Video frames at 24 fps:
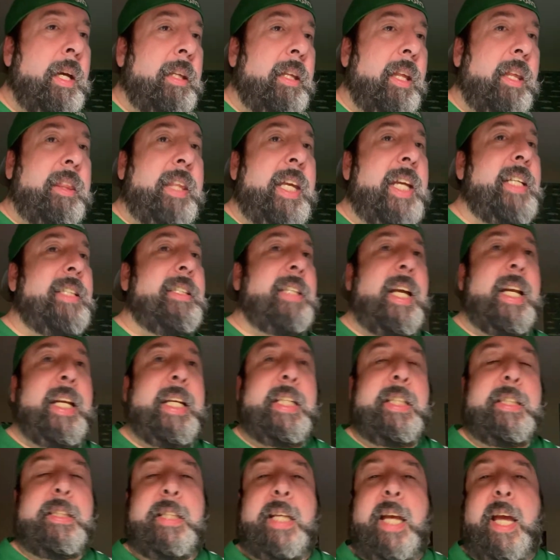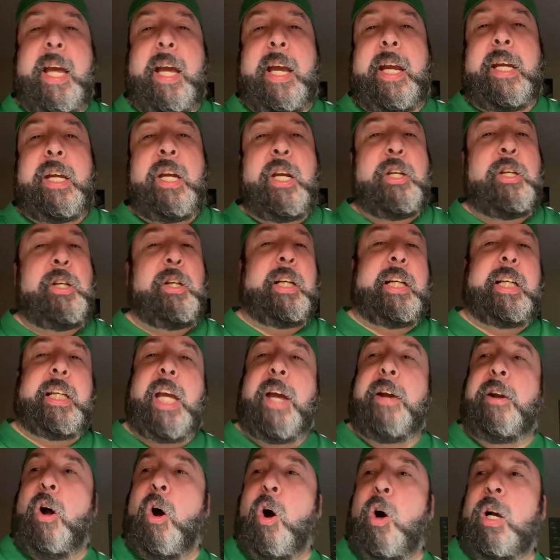The things that he say, you can
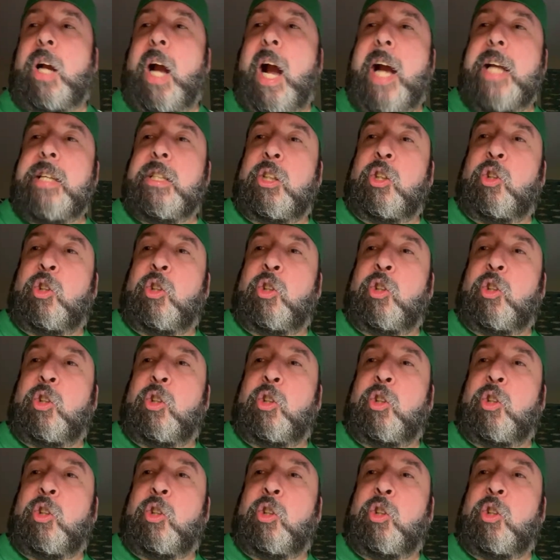get all kinds